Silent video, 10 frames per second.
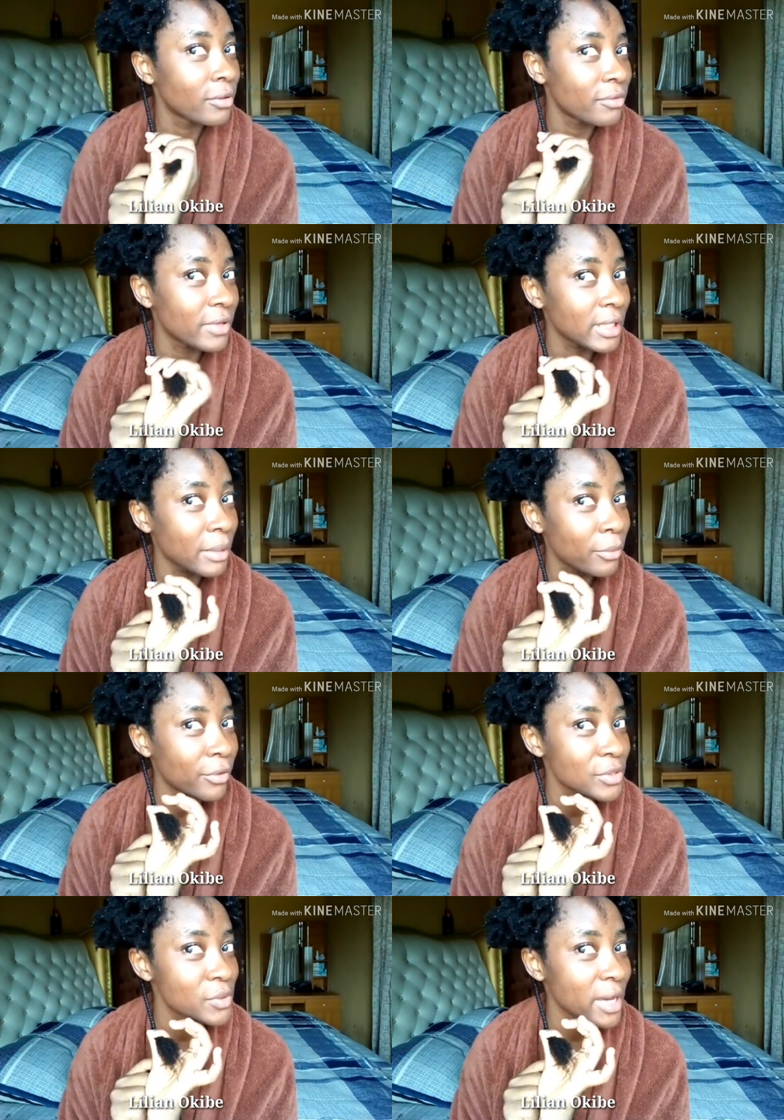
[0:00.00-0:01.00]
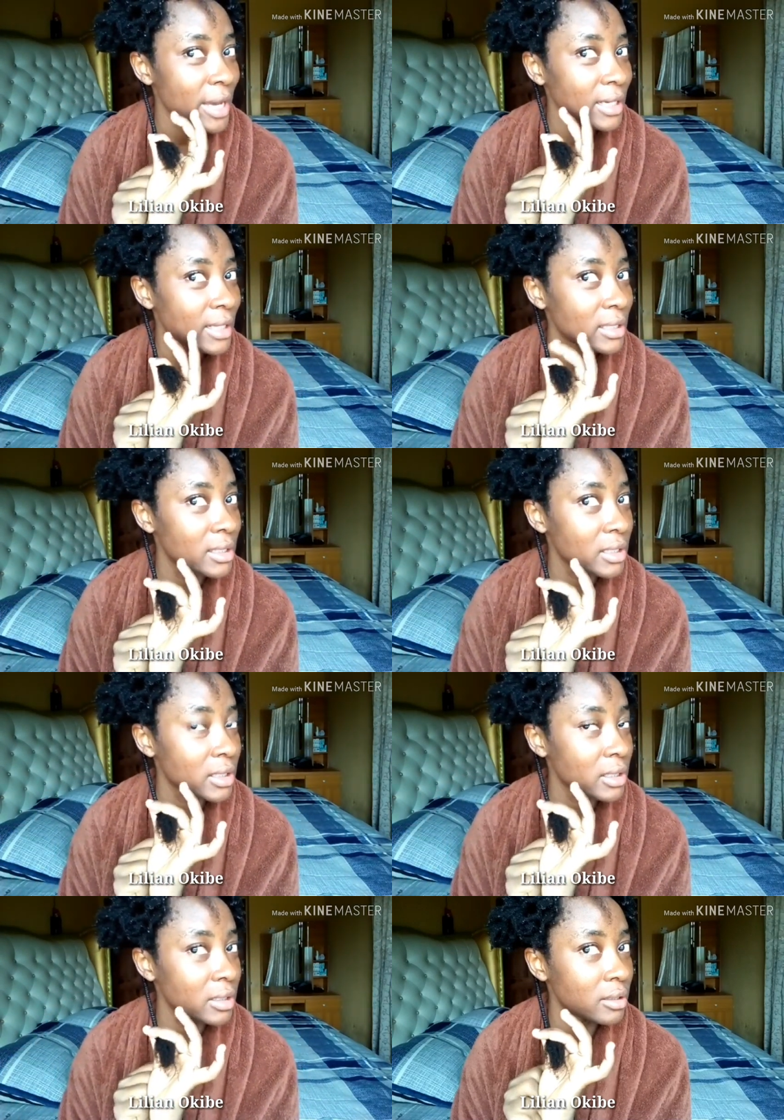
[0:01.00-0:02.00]
over that point where I added
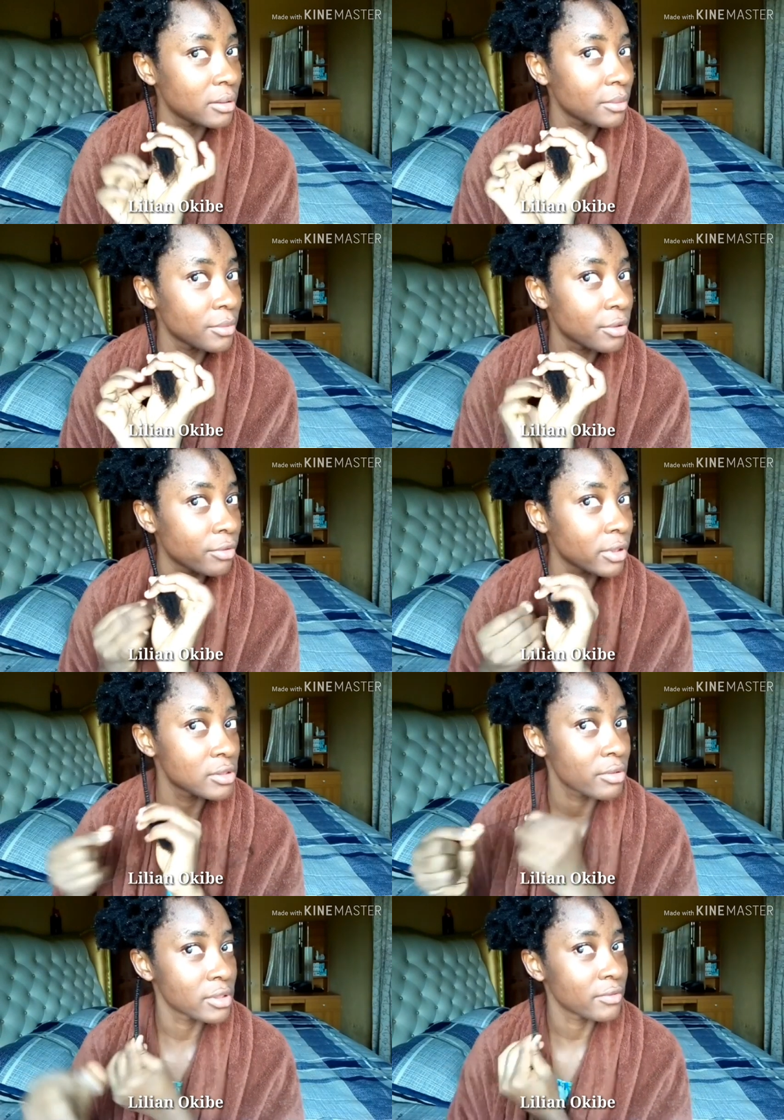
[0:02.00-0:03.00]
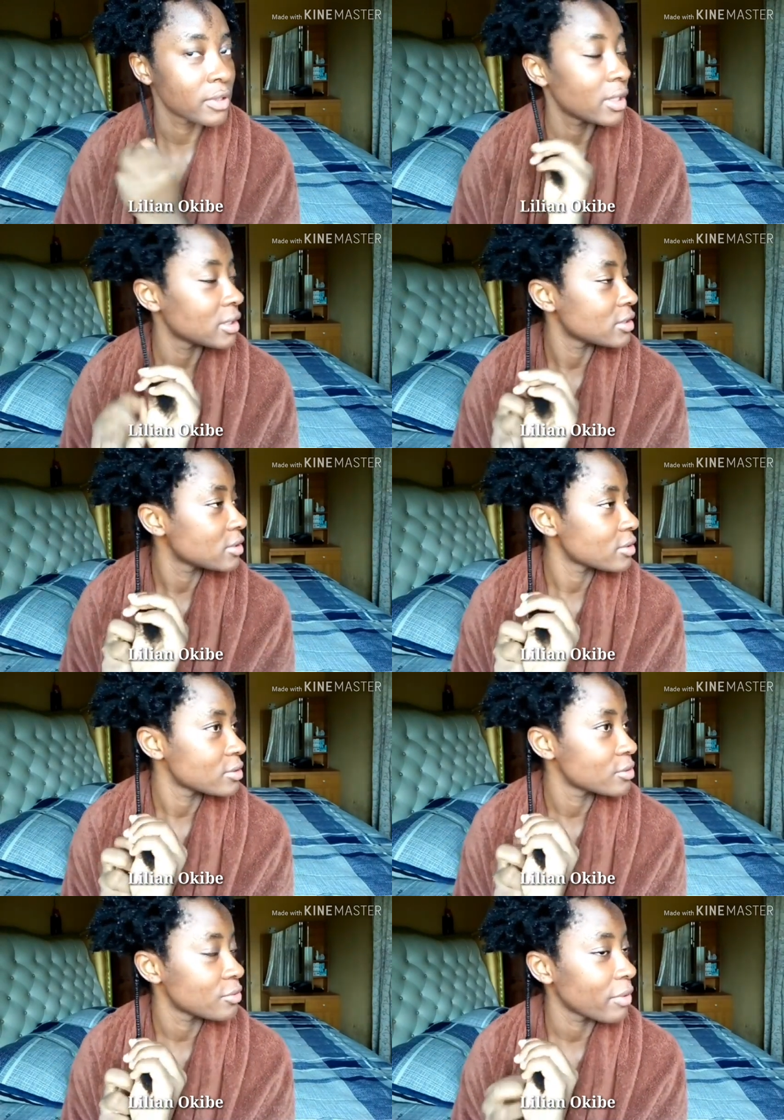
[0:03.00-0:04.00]
the thread to the rest of the hair, and just
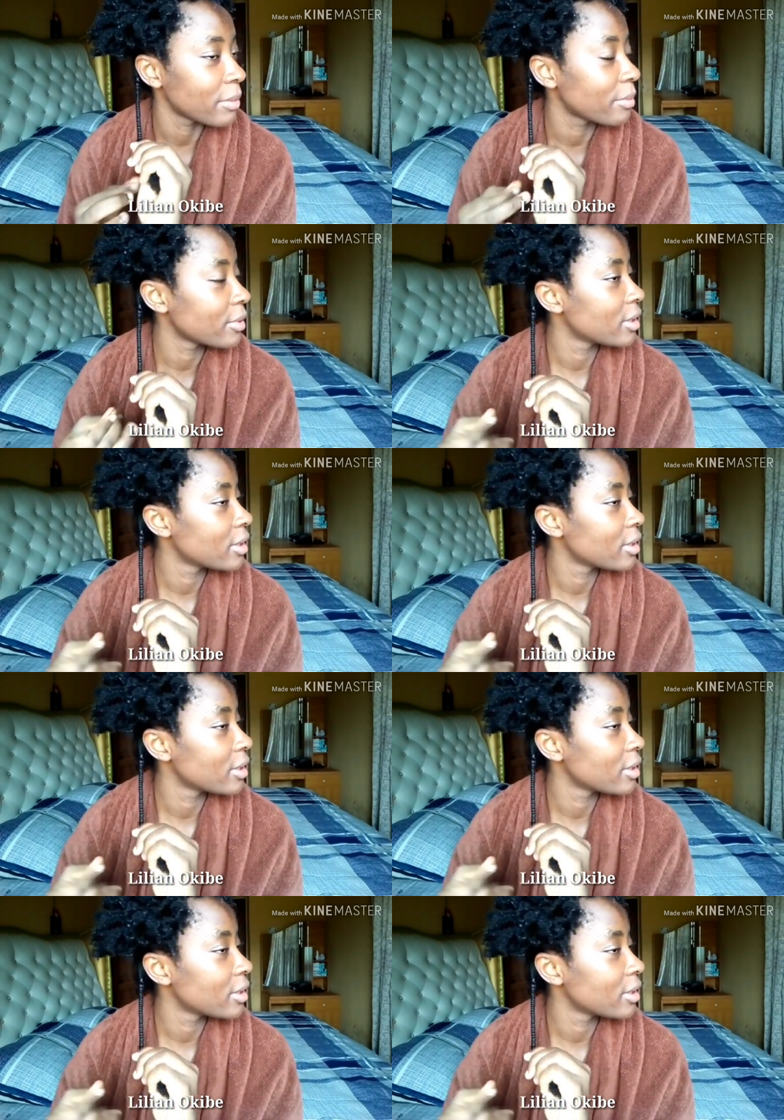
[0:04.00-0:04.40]
continue to wrap